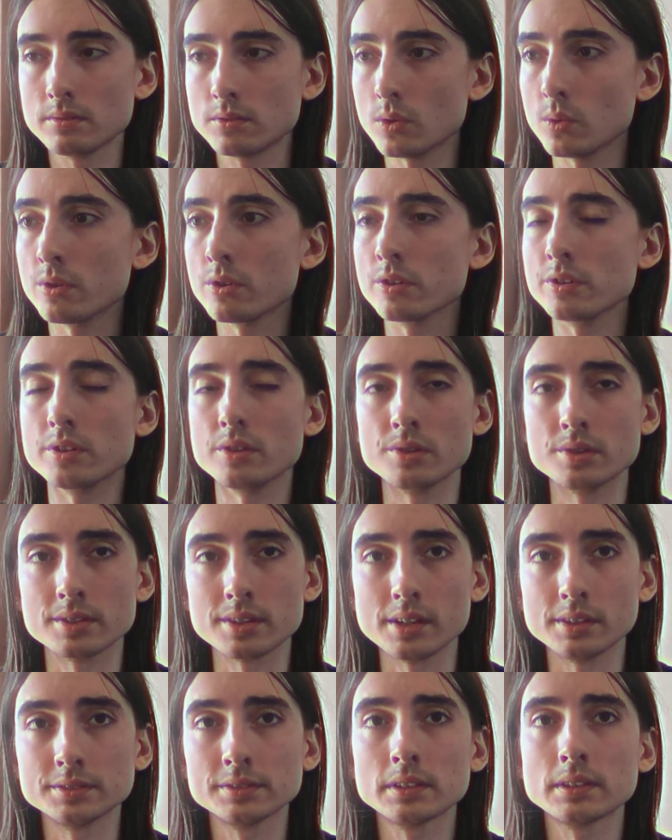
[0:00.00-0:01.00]
Don't hurt
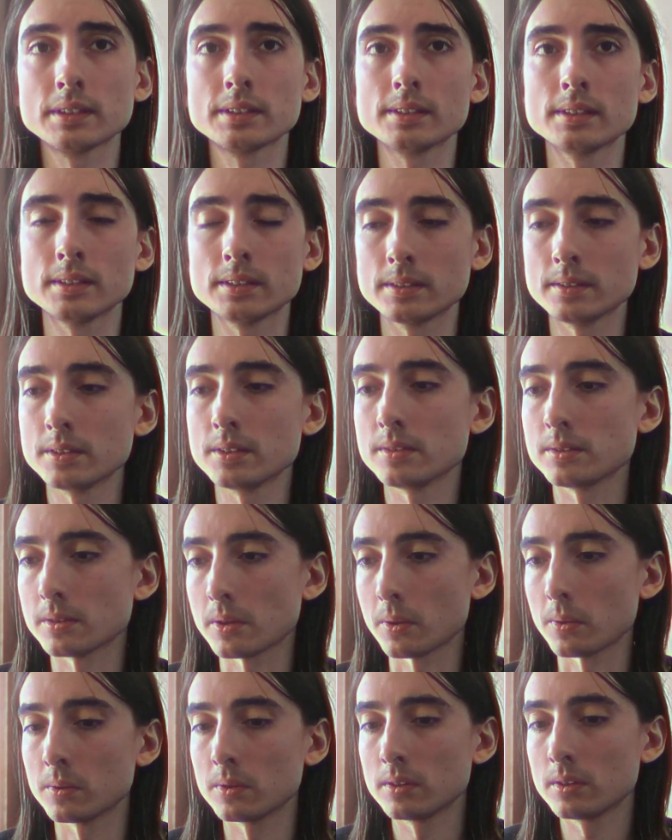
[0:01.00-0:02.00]
yourself. So,